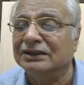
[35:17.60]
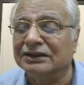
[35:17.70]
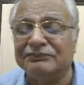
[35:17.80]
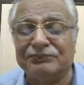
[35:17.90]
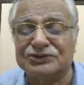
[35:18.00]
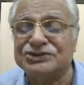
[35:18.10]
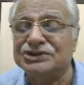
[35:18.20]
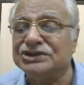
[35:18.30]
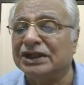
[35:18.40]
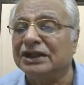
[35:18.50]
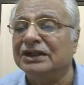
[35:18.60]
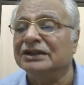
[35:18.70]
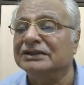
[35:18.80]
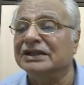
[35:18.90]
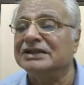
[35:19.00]
procedure,
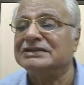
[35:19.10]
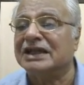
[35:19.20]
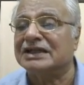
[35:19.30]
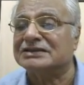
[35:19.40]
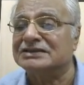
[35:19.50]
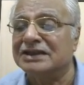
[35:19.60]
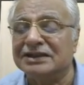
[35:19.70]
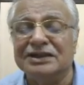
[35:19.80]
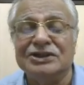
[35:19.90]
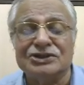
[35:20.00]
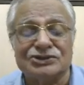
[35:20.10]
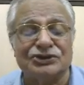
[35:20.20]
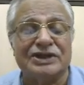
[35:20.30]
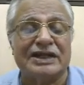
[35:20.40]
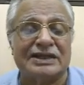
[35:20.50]
there is an accident. So
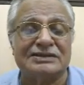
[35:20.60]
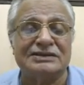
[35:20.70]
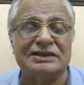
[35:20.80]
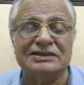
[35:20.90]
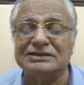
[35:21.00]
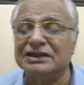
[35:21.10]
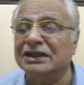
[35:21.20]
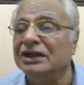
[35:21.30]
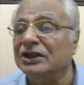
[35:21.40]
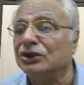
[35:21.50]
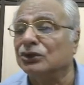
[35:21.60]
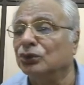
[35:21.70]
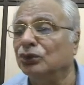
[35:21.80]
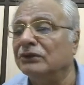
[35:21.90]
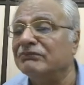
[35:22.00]
that accident is a
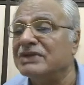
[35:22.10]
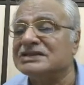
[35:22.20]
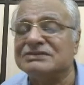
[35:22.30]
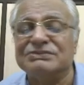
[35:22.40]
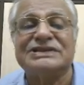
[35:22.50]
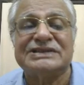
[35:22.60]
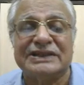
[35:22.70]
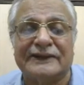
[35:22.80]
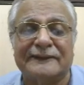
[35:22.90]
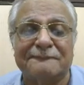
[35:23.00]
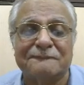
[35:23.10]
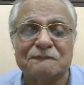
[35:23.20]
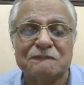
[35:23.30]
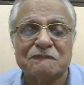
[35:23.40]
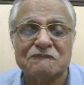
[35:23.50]
rule-based mistake.
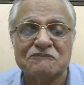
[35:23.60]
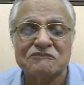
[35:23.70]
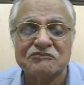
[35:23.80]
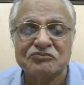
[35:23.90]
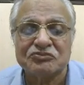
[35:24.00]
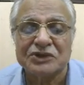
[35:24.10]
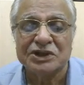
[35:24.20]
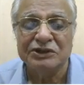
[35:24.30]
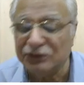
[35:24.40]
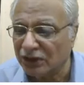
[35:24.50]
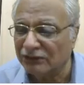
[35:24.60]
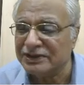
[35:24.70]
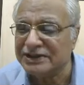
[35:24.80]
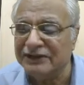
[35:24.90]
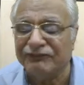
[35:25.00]
He will always
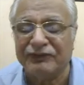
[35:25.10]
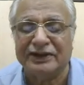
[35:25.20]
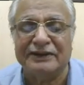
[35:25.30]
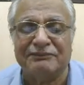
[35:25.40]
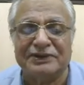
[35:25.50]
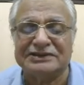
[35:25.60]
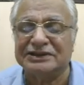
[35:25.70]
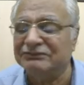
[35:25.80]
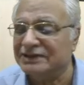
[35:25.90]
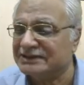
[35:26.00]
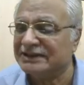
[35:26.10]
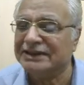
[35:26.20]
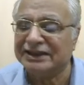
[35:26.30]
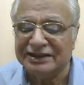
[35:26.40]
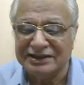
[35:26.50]
defend. The person will say
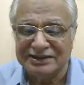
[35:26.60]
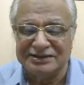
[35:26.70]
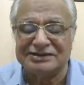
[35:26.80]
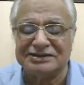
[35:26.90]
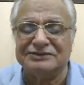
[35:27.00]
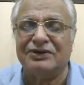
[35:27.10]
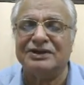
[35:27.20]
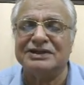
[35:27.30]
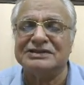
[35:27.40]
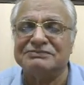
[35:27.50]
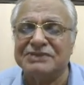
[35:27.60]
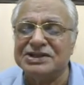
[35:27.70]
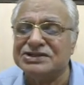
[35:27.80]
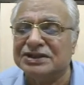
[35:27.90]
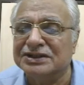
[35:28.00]
that this is what it is
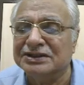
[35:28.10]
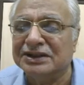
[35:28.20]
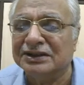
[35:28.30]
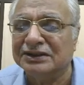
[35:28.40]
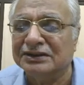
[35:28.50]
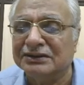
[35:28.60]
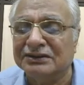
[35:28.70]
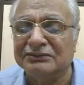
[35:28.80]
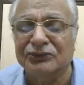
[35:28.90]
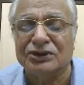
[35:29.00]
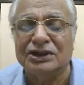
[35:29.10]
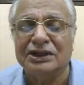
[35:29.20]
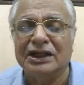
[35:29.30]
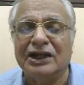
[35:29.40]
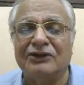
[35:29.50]
mentioned in the book.
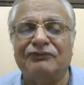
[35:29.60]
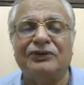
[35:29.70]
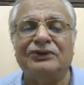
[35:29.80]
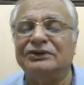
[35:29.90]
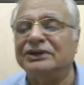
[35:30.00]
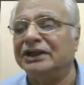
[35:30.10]
I have followed that.